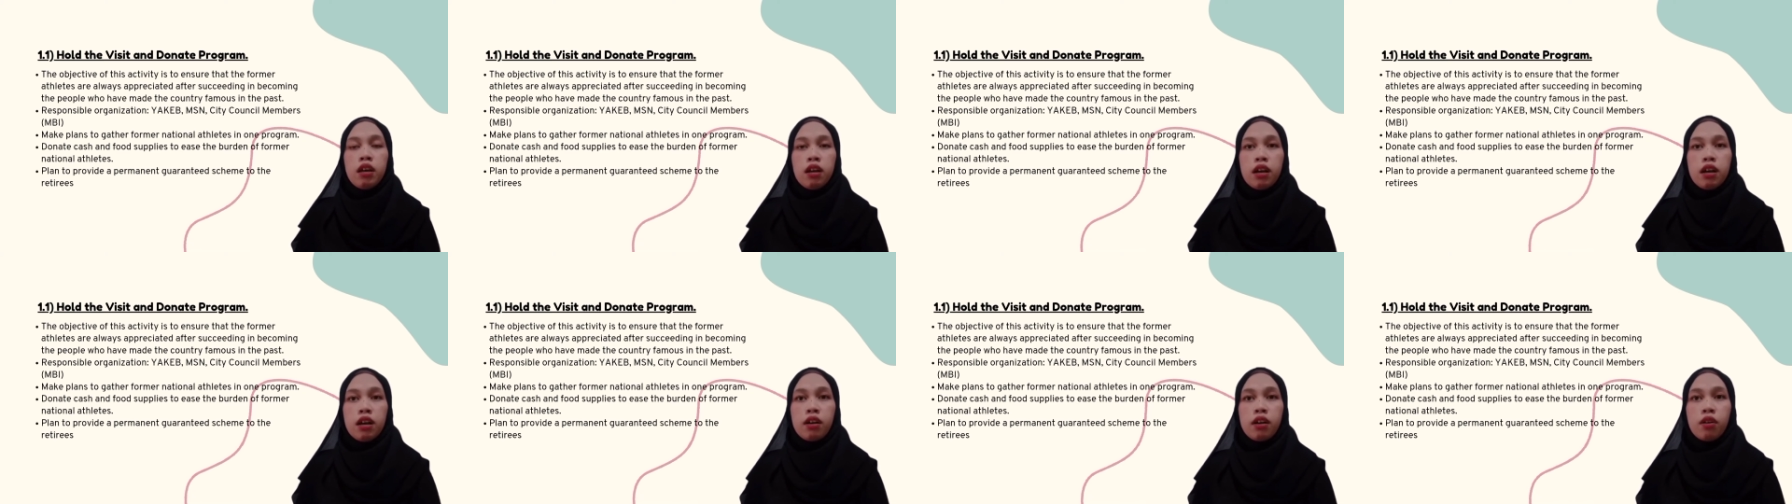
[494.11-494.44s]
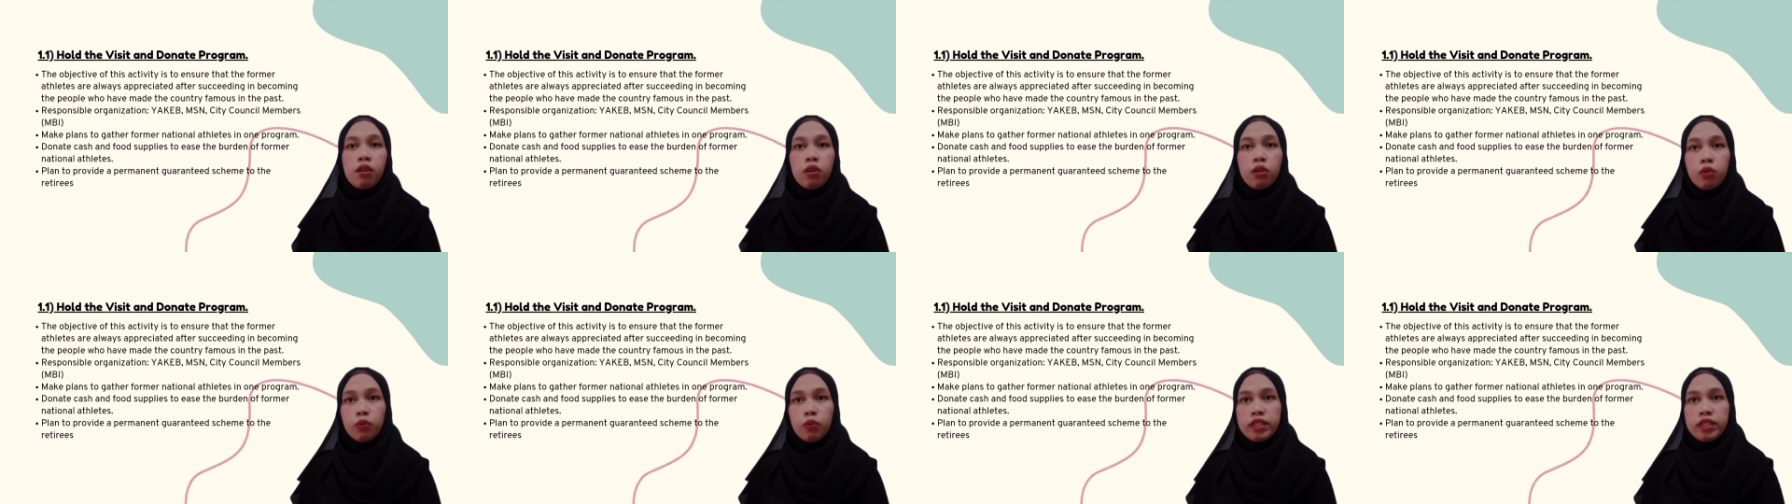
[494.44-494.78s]
are
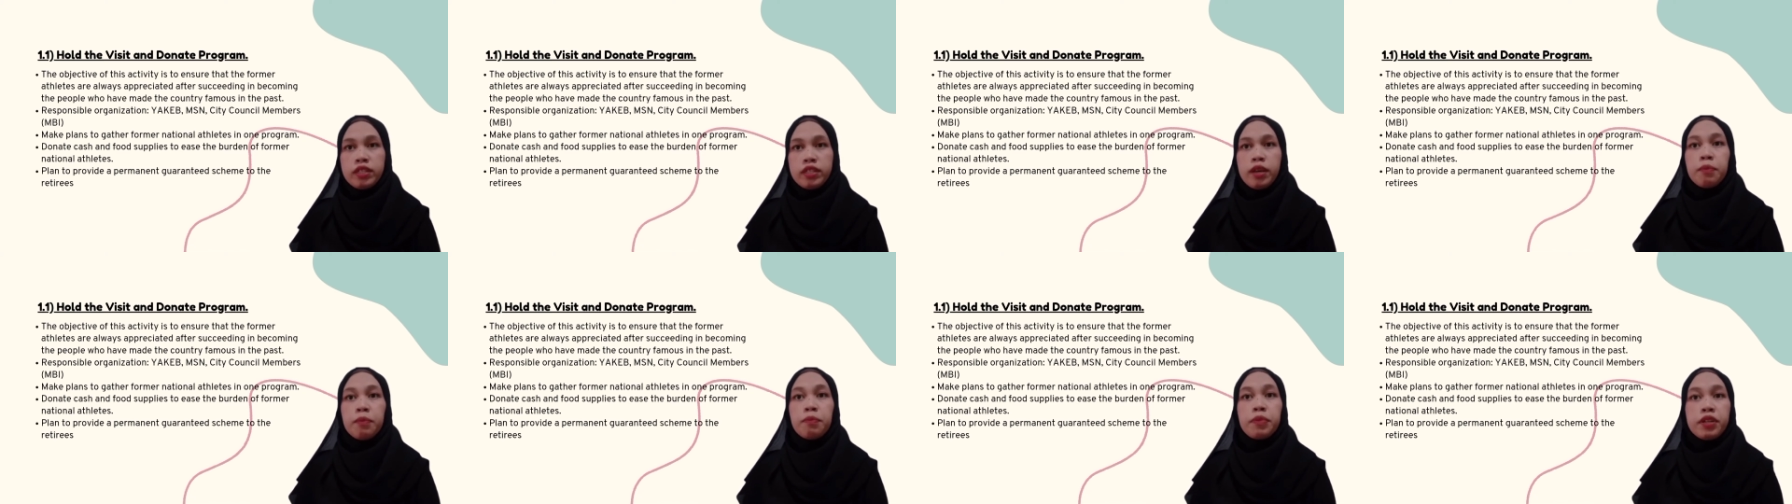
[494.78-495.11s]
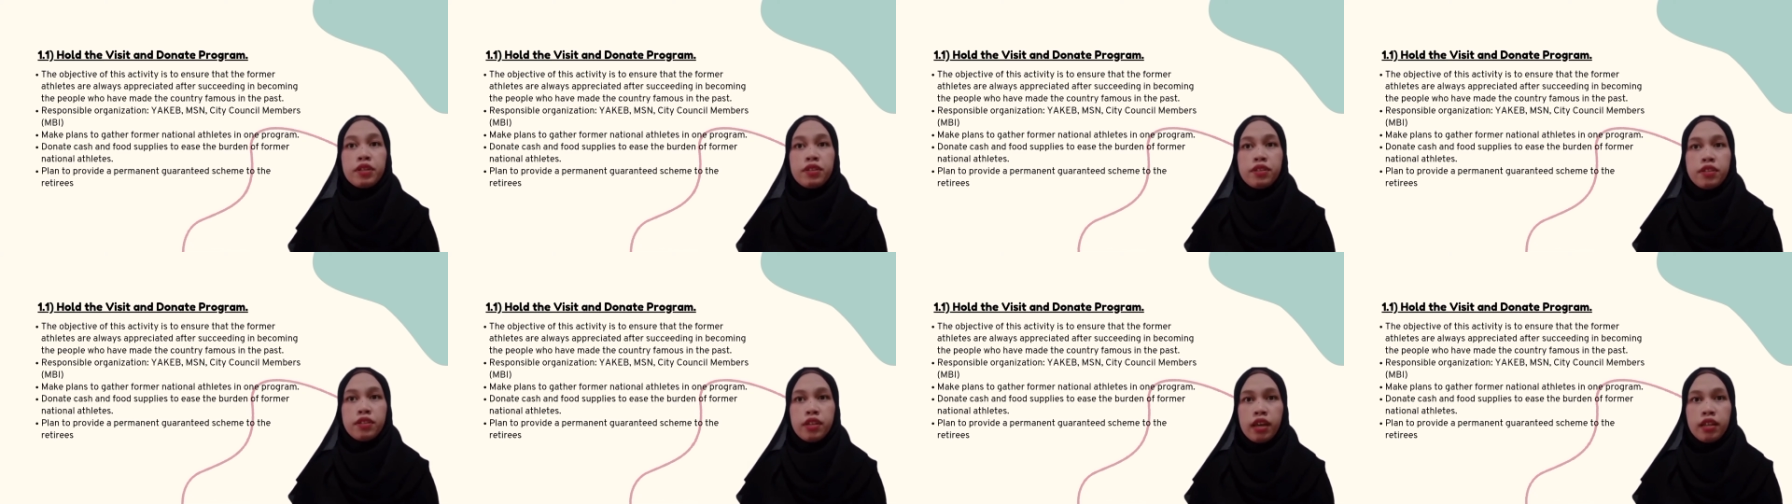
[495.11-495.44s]
always
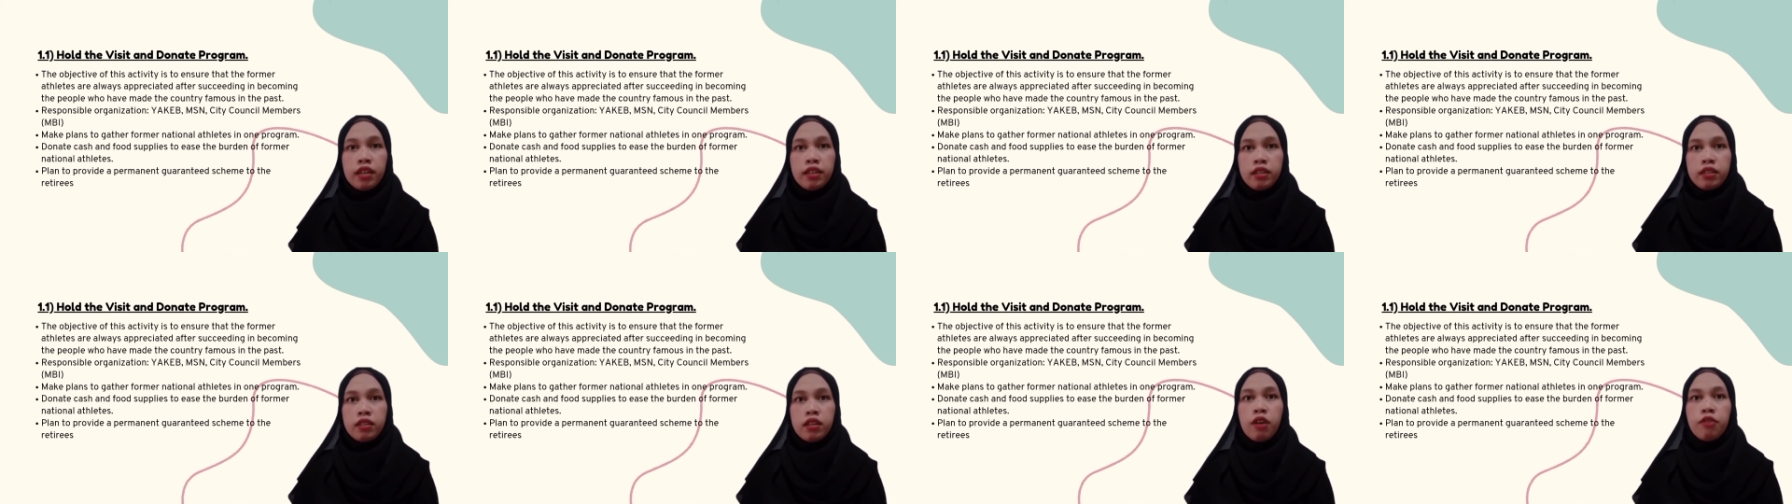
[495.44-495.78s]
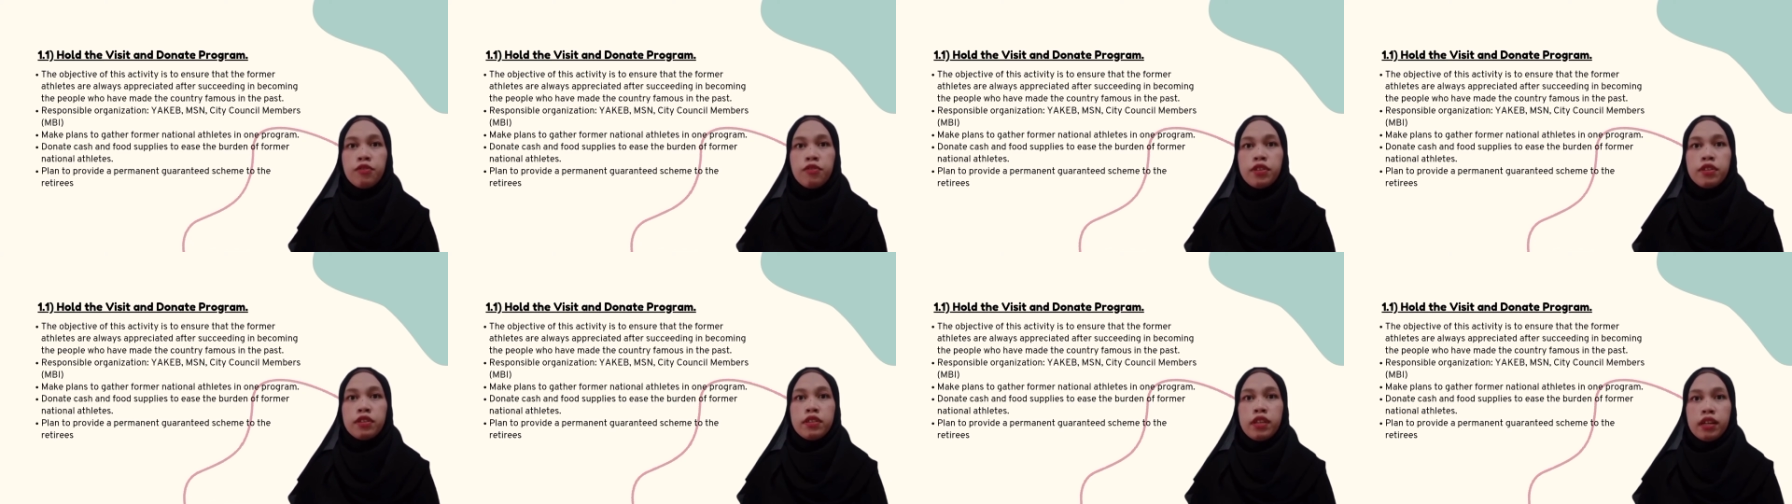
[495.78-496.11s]
appreciated
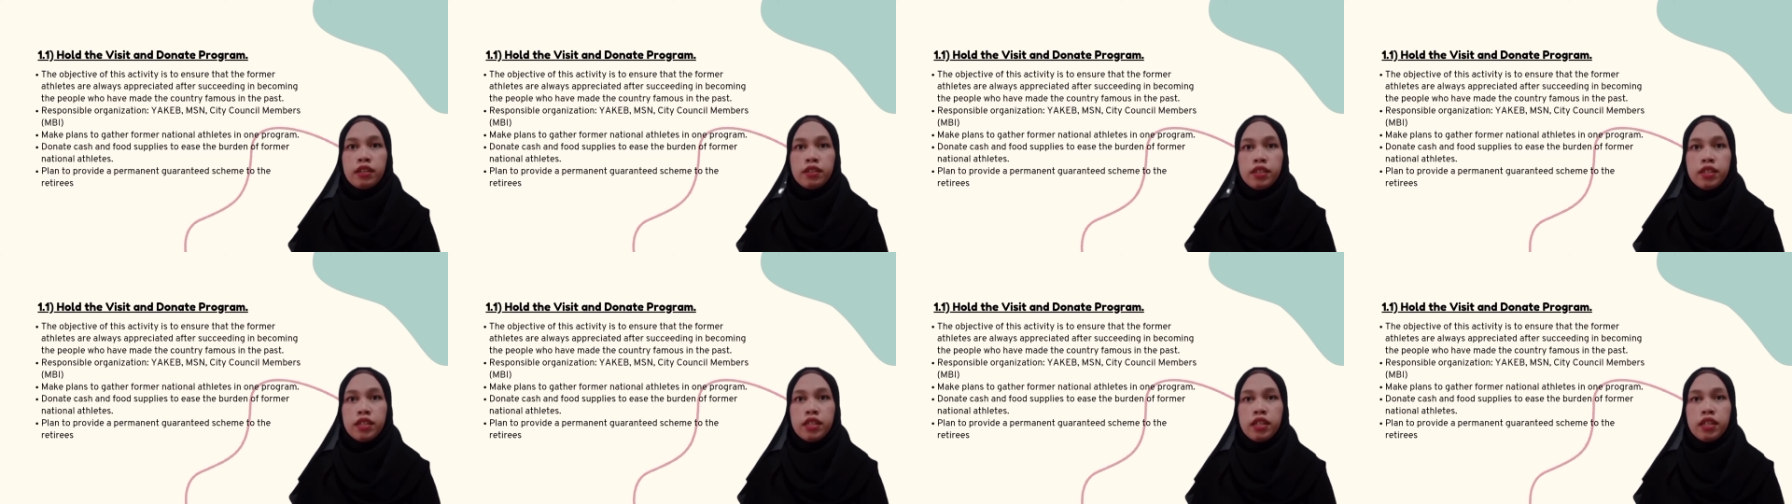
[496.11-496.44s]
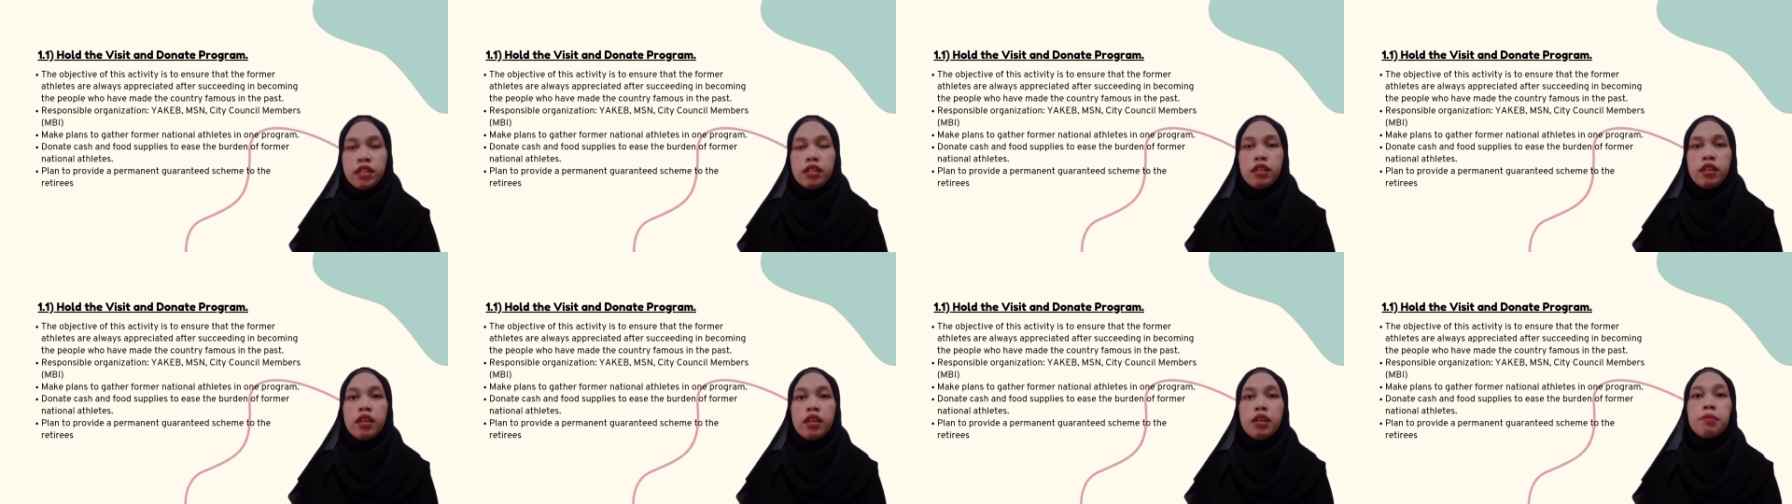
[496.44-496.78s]
after succeeding